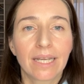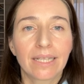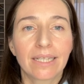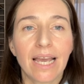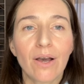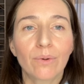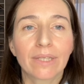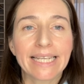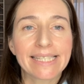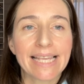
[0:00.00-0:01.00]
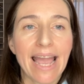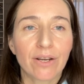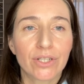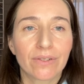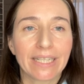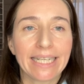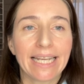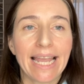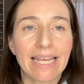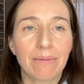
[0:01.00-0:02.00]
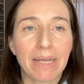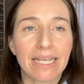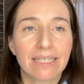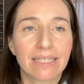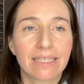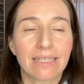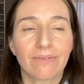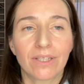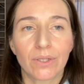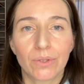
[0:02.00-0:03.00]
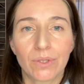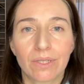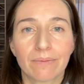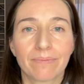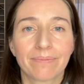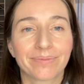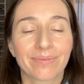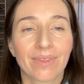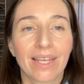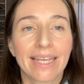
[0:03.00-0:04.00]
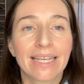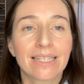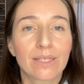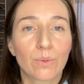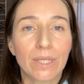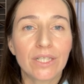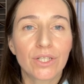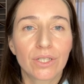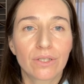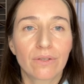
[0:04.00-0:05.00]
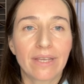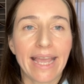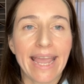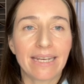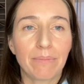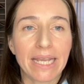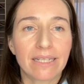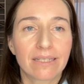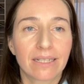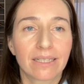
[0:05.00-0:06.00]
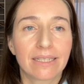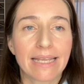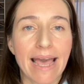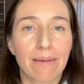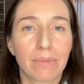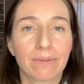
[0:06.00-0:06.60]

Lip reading: Now let's actually animate it in Viewst. Switch to the Animator tab.